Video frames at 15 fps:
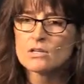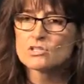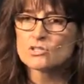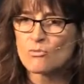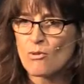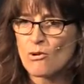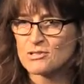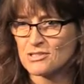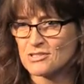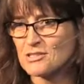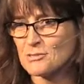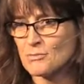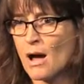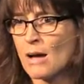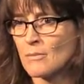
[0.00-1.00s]
So
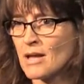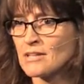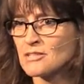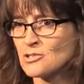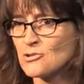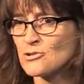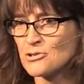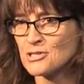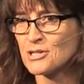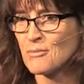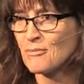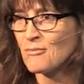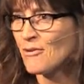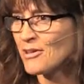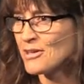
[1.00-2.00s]
Moses' mom got to nurse
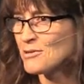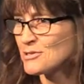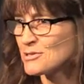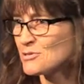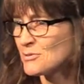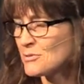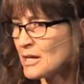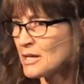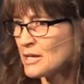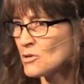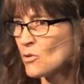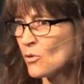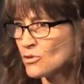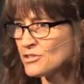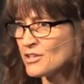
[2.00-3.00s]
him while he was
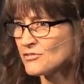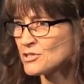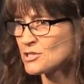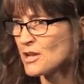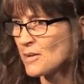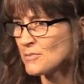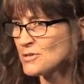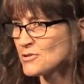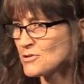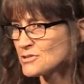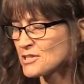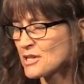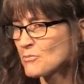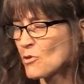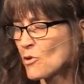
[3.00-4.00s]
getting old enough to not be
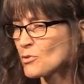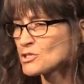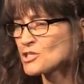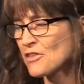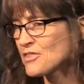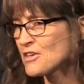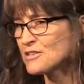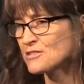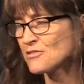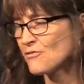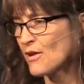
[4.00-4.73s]
nursed anymore, which I think is